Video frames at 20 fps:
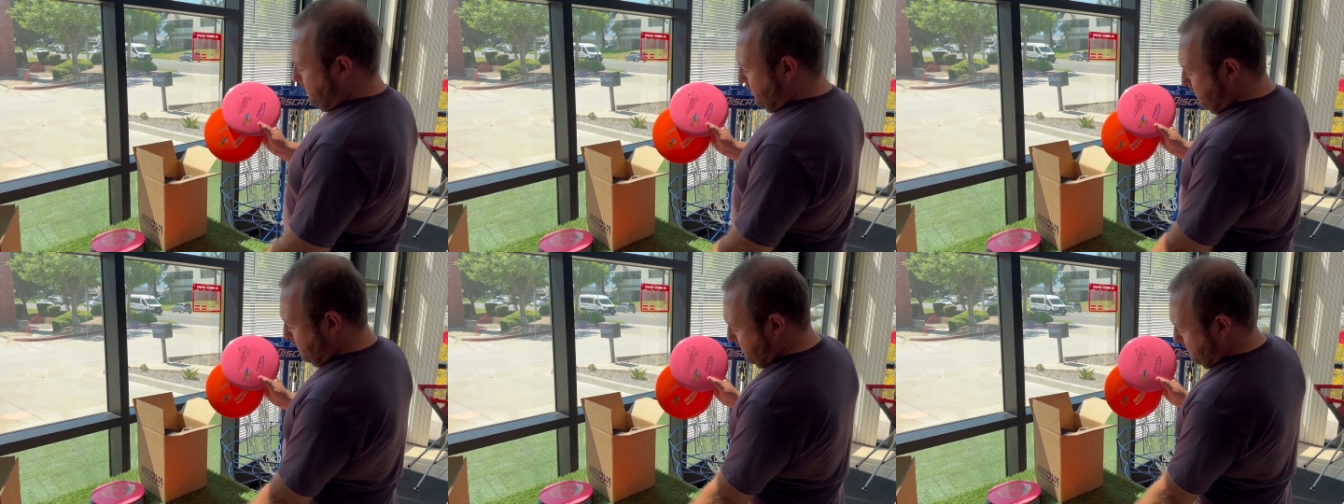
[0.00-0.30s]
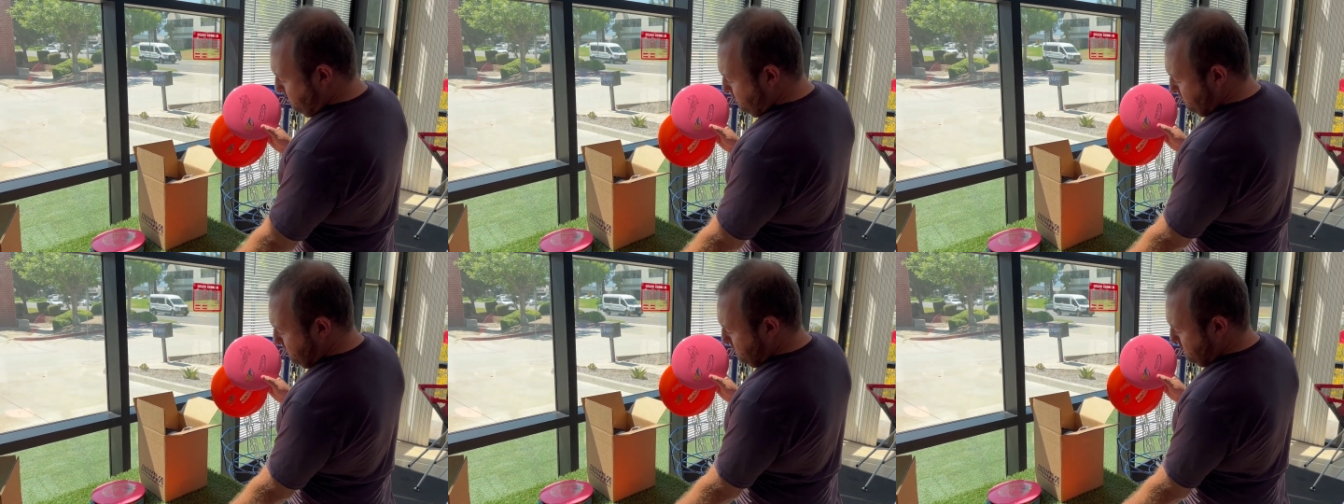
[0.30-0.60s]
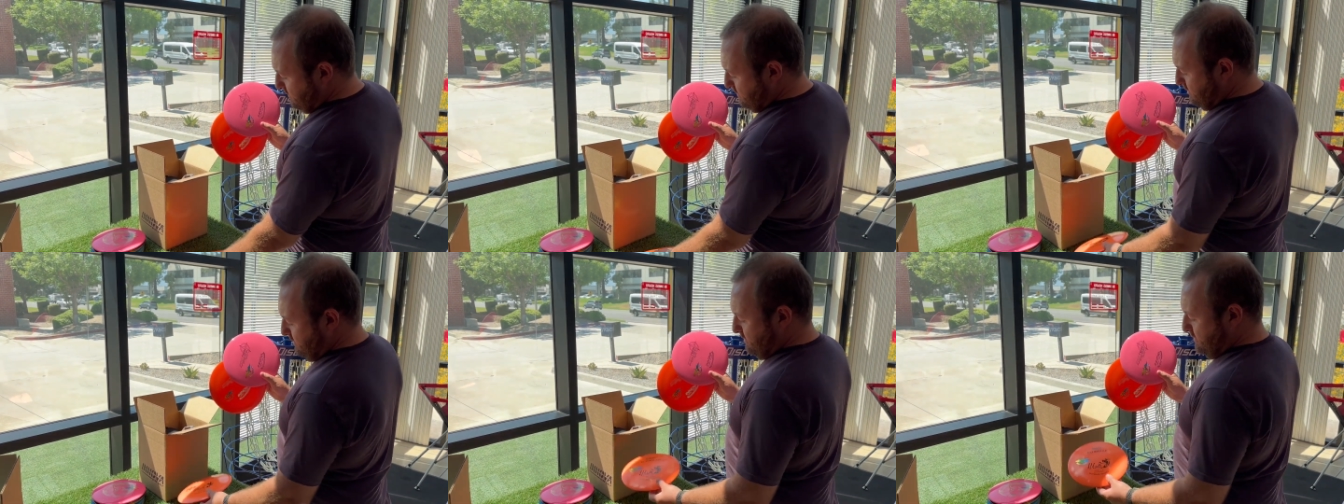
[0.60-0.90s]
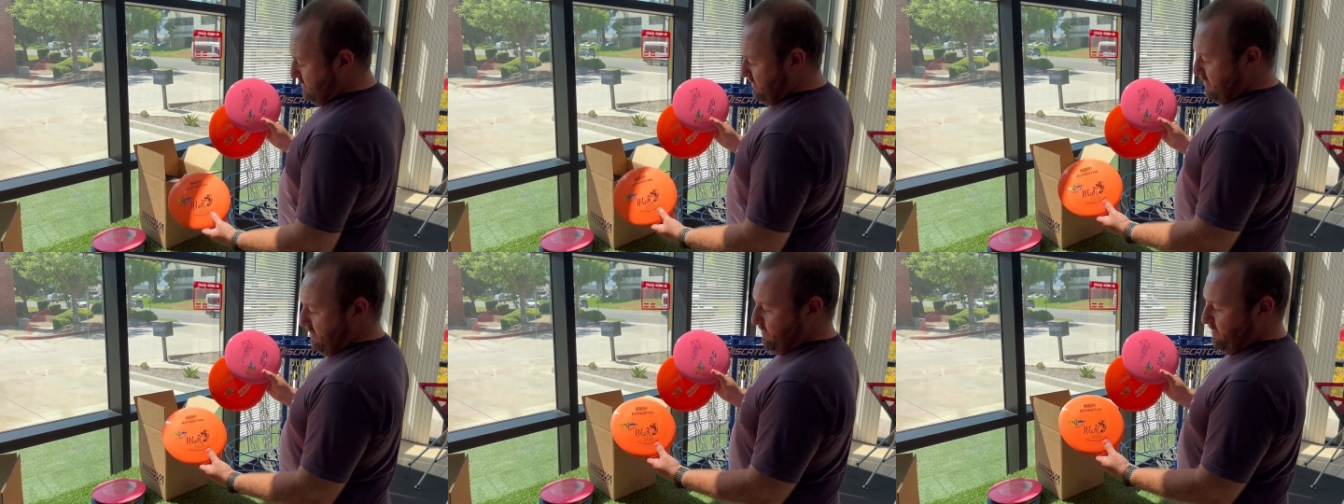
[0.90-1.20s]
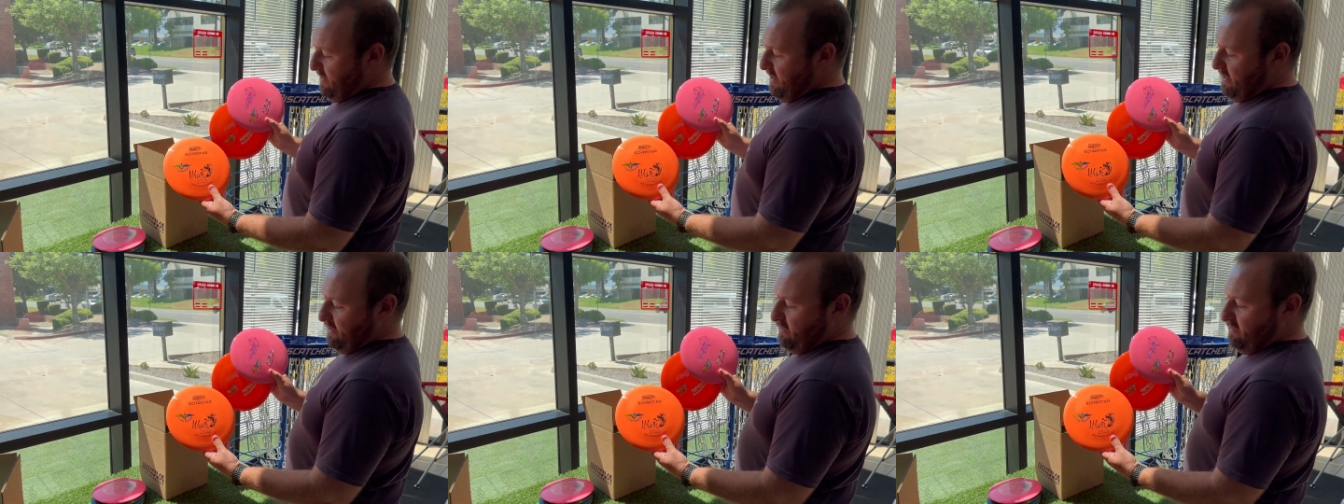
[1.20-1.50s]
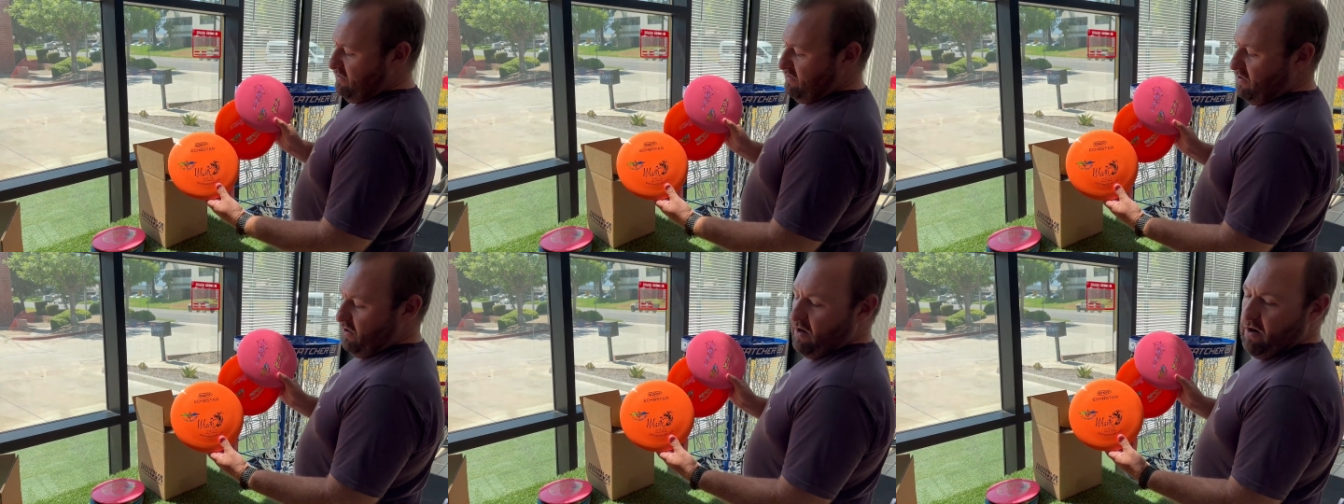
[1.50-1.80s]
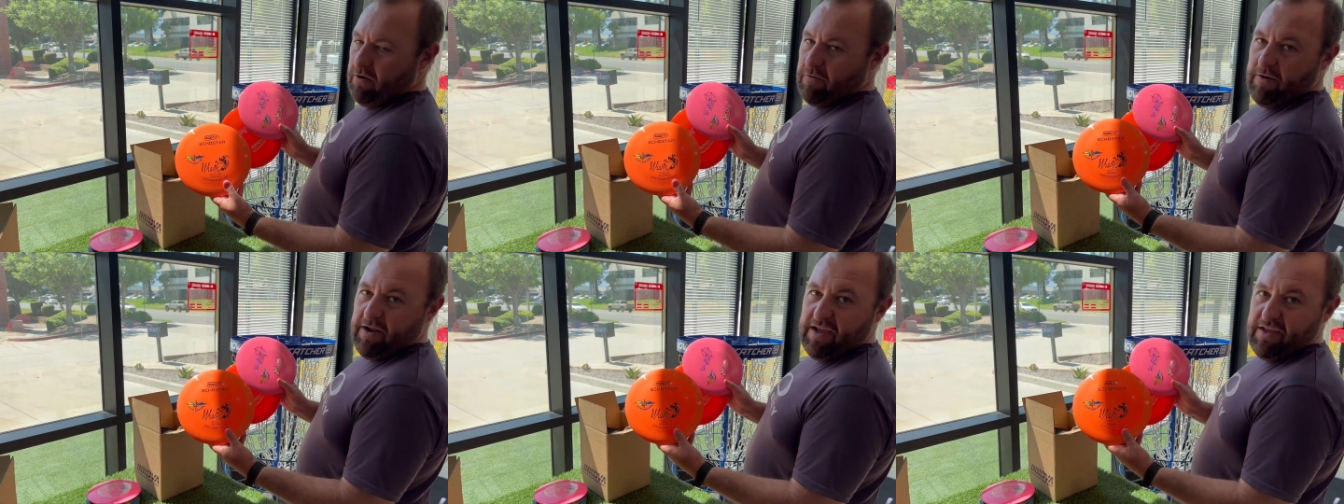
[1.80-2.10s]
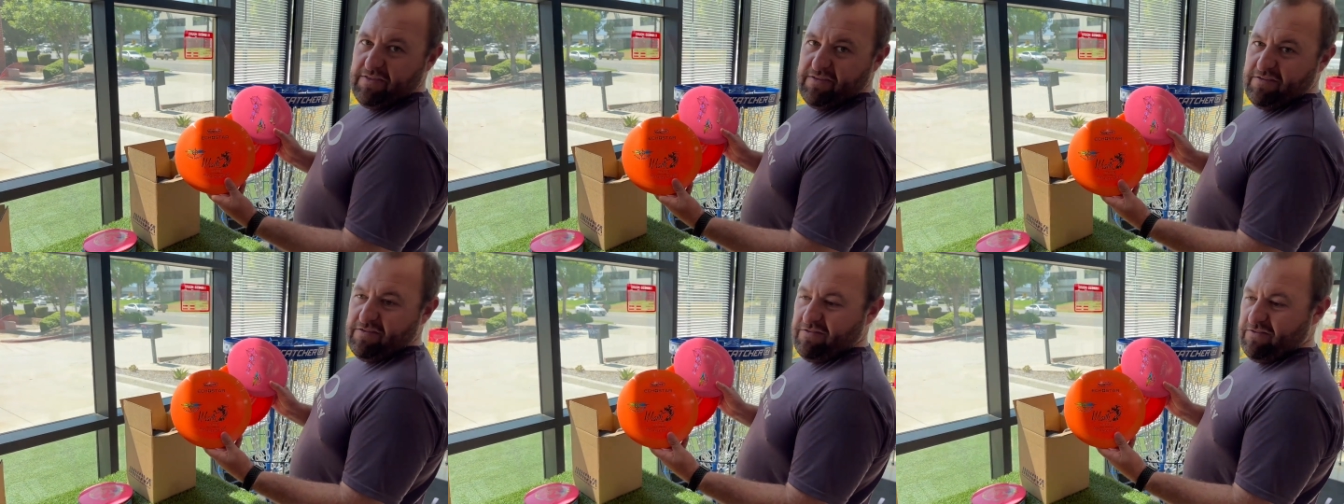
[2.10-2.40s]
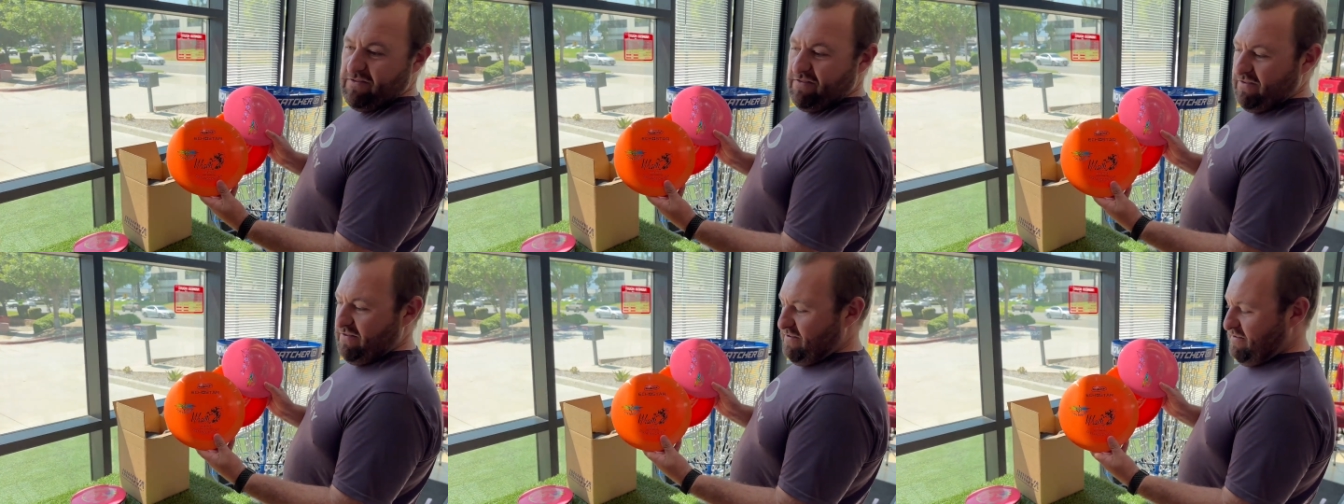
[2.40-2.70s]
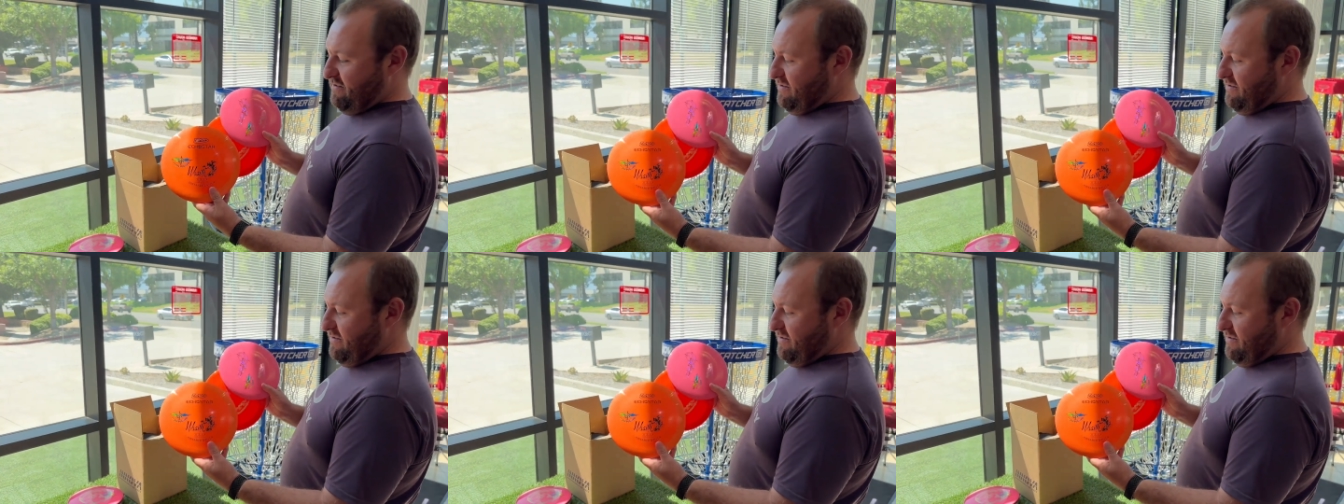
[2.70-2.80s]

on them, a couple of Equistar rates,